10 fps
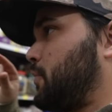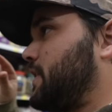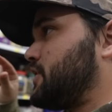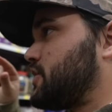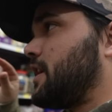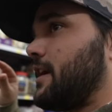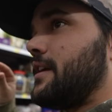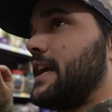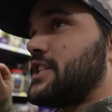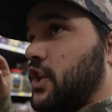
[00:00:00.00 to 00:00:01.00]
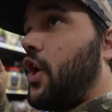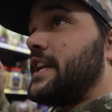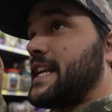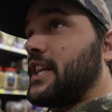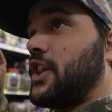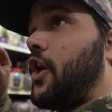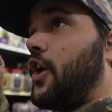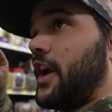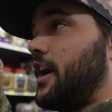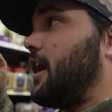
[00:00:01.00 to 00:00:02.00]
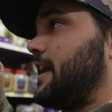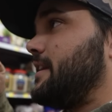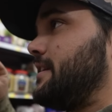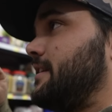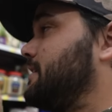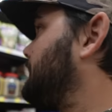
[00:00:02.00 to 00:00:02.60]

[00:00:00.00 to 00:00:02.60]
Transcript: pretty sure it's long. It's like long cut. What